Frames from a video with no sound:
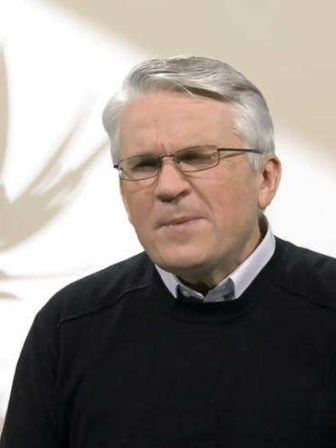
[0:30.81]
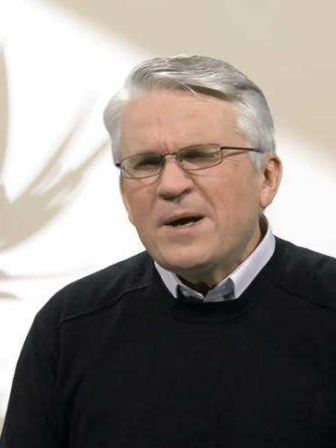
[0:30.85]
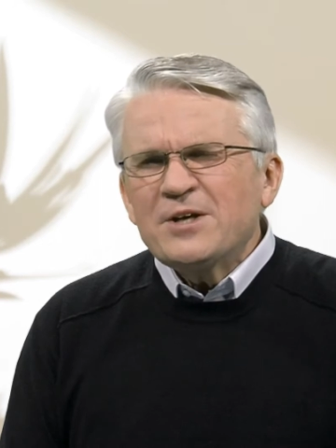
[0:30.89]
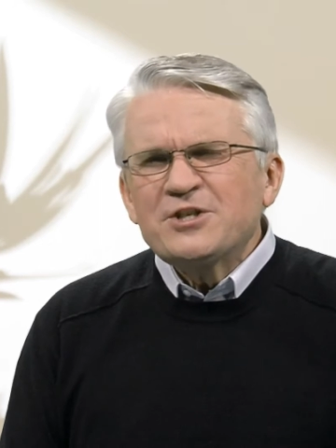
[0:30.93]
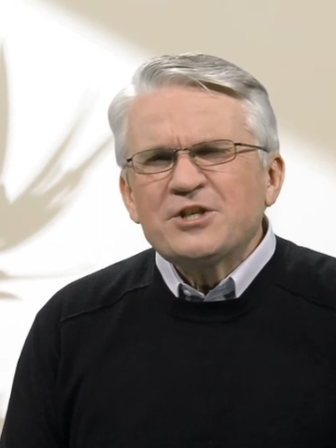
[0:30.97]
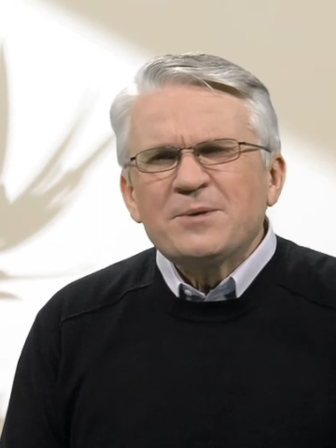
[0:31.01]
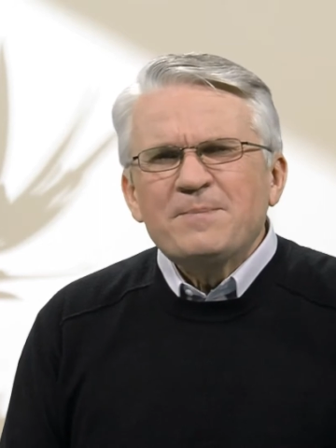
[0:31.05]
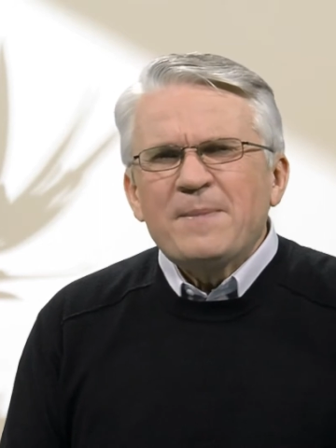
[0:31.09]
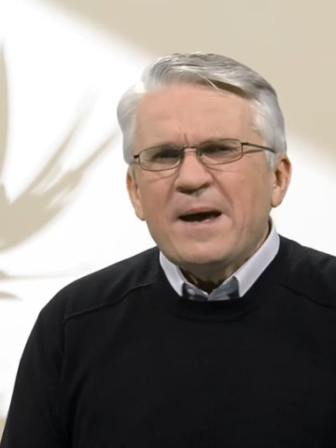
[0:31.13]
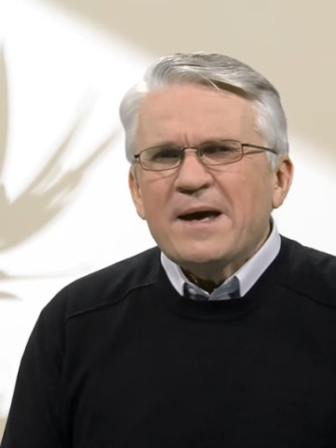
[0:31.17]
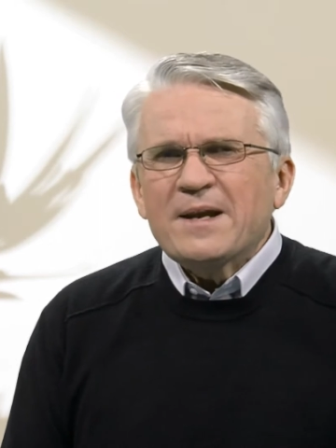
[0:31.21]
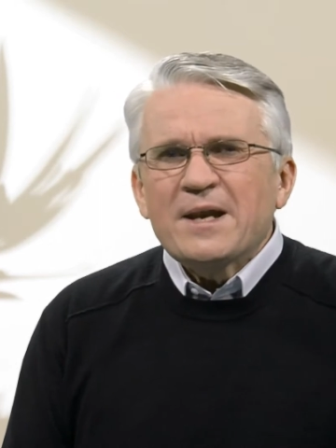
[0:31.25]

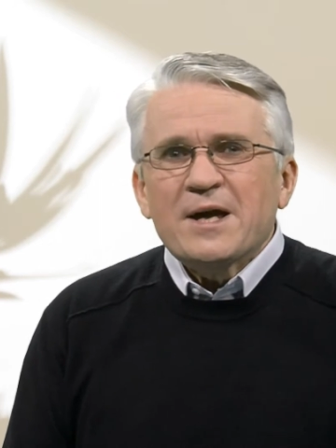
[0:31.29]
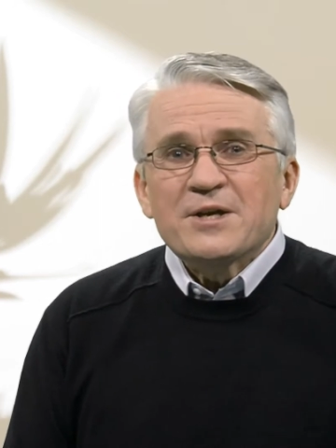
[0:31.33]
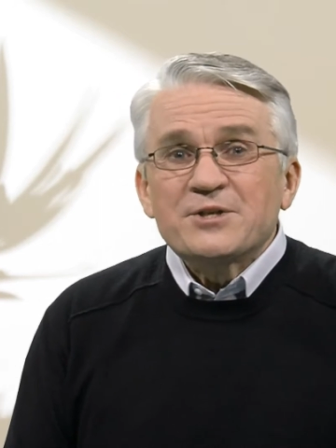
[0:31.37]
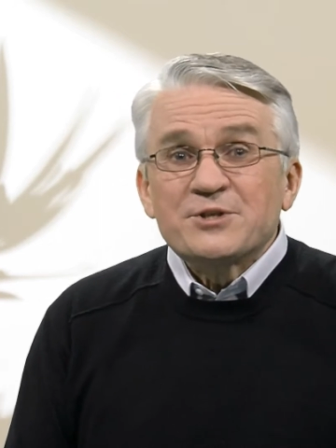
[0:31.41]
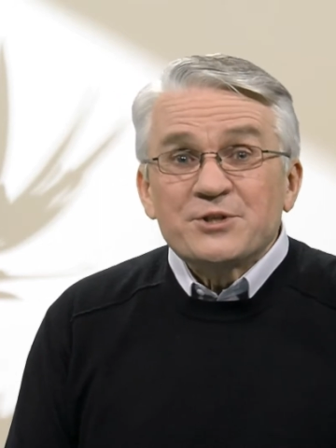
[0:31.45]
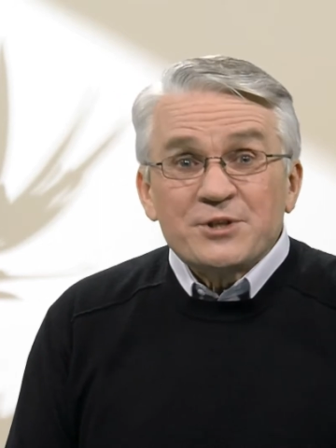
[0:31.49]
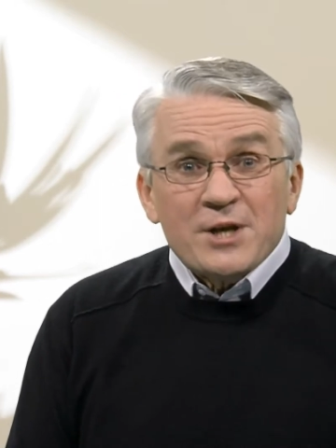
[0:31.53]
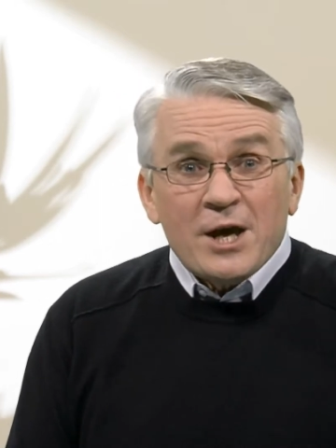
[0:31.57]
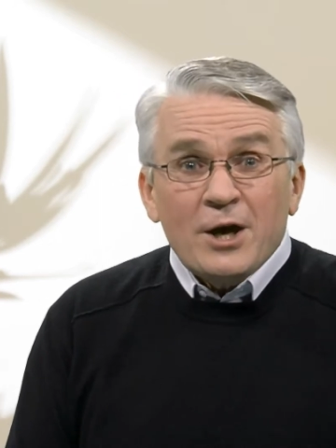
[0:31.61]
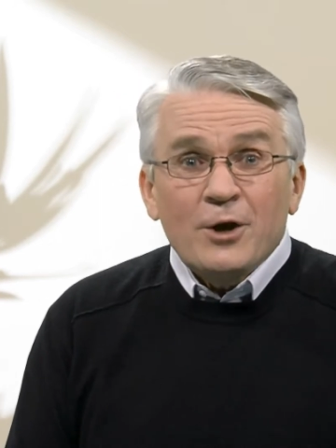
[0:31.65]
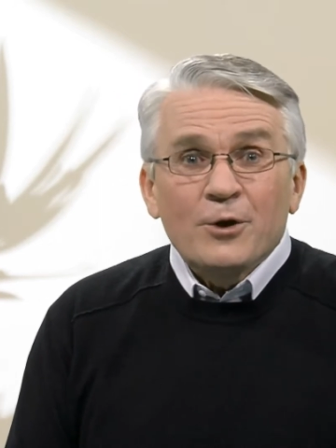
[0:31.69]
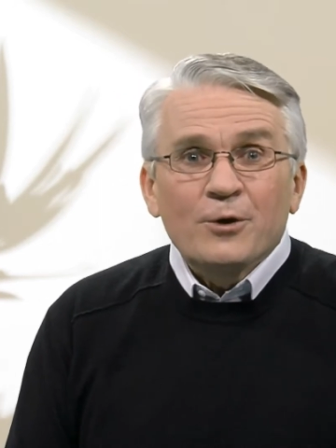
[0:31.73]
much about
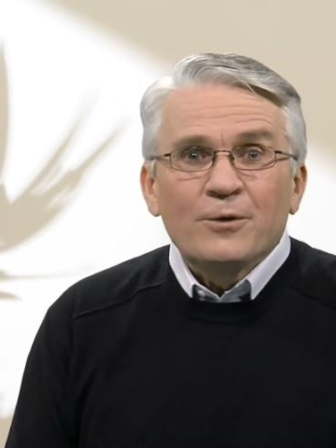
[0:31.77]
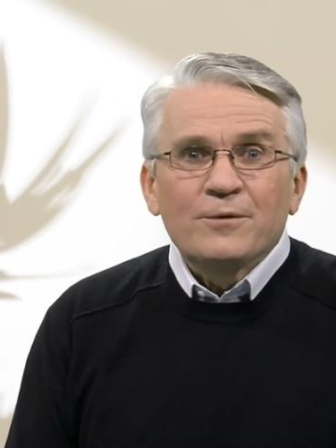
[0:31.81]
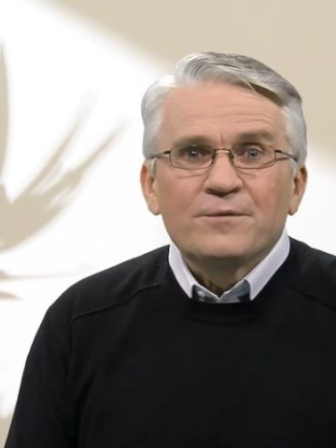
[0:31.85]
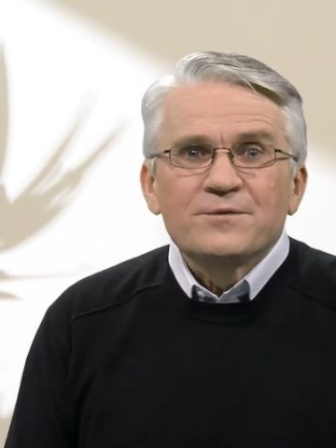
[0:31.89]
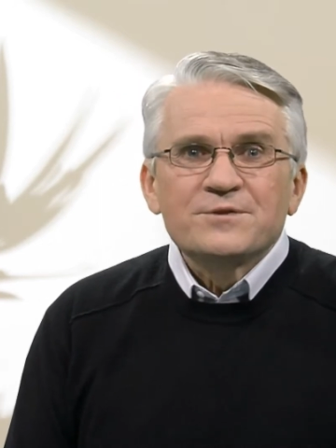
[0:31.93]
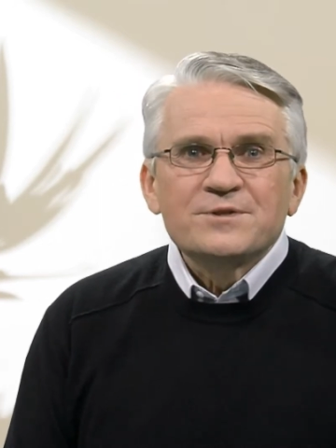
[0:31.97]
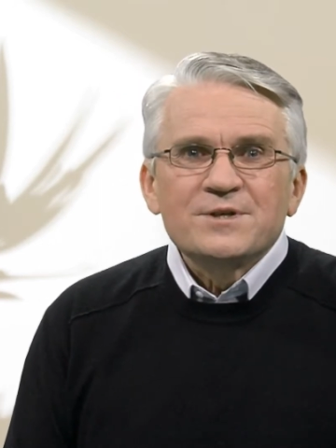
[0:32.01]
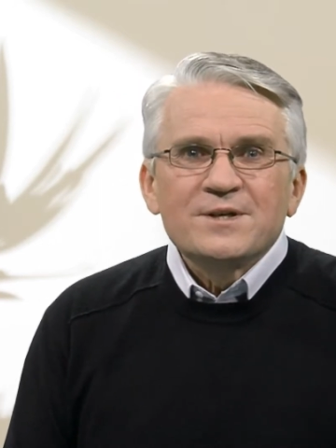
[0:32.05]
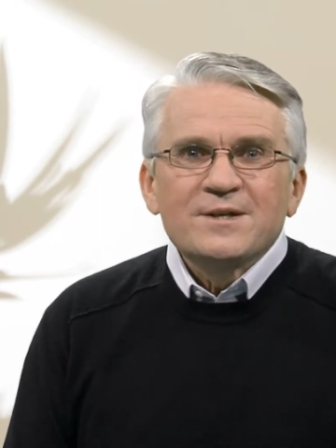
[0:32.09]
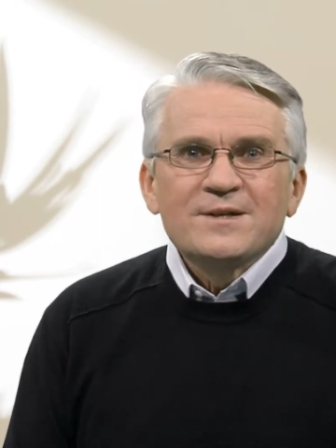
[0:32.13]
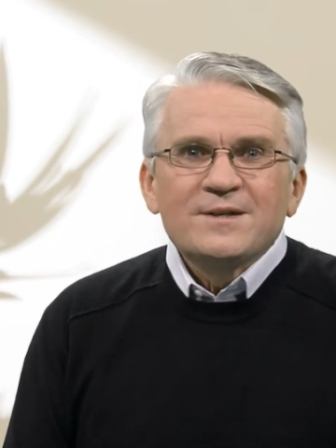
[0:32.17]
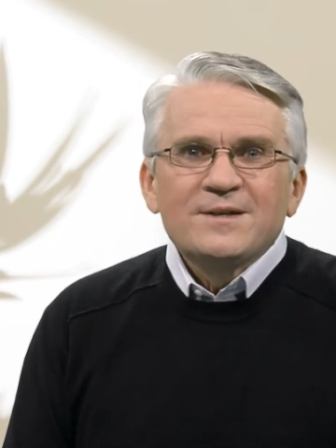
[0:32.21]

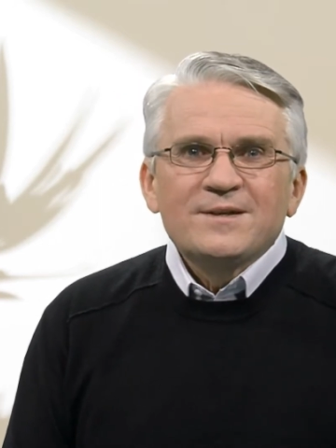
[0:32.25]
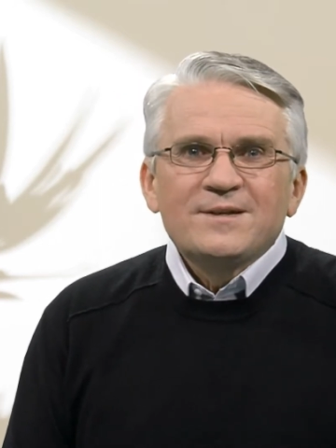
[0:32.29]
ourselves